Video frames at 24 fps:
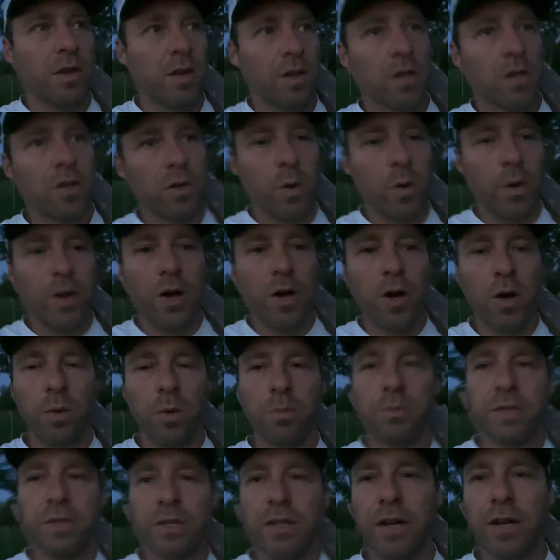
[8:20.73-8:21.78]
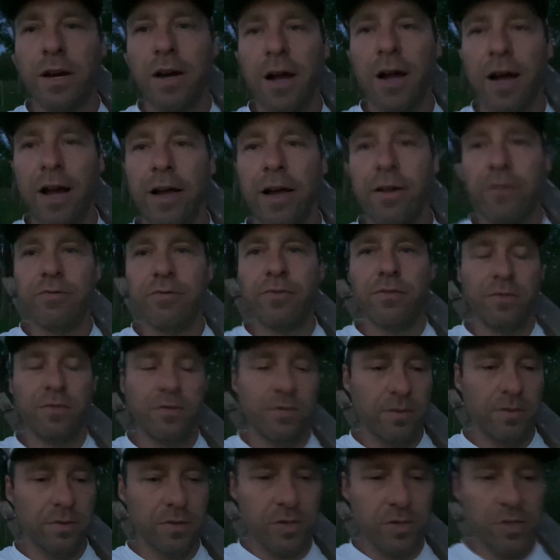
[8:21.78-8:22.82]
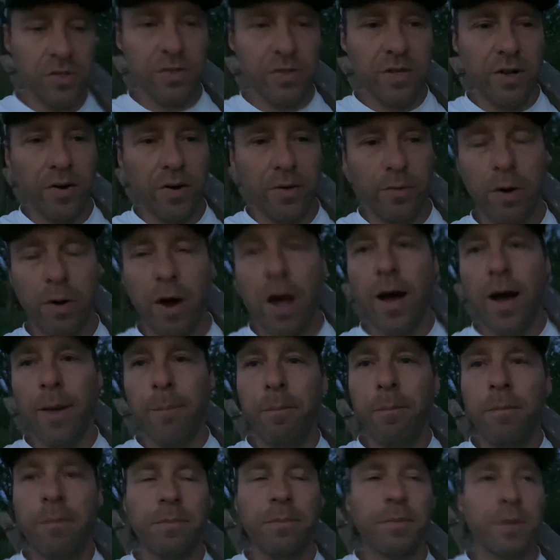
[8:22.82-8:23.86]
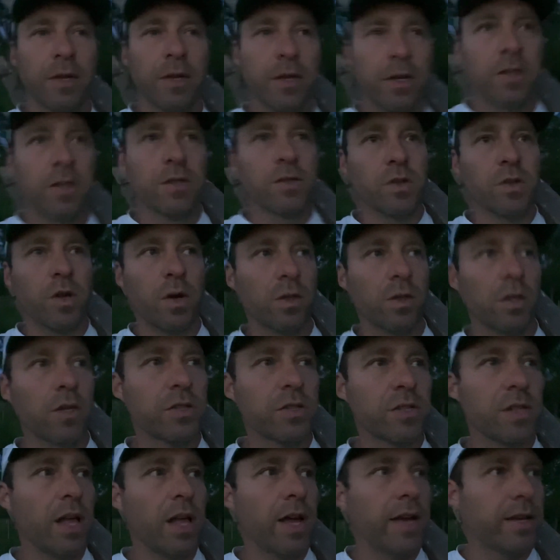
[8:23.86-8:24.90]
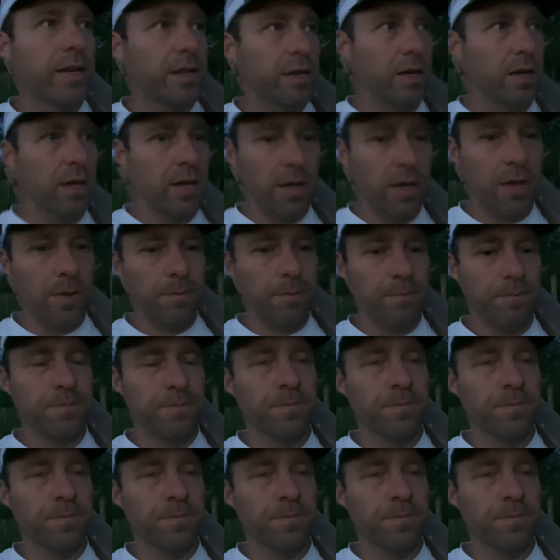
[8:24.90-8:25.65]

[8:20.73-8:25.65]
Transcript: going home to their hive, just there to rob. So it looks like, you